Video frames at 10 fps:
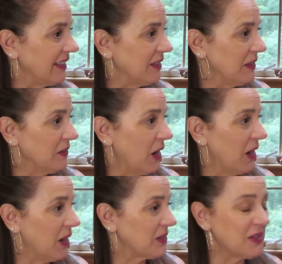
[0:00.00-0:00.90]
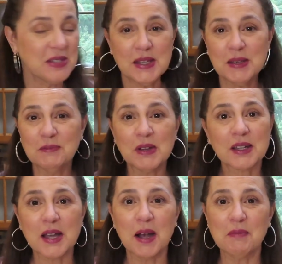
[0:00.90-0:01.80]
the uh,
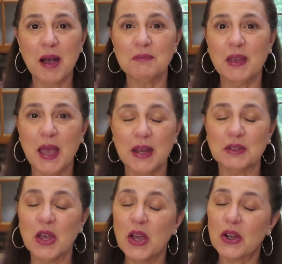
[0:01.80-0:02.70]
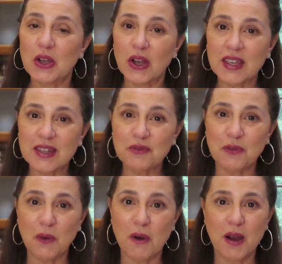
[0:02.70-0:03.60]
steam come up and cook it
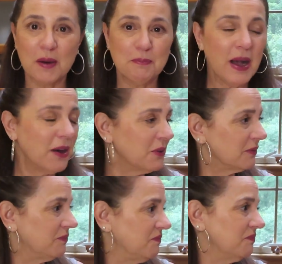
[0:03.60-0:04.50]
for about,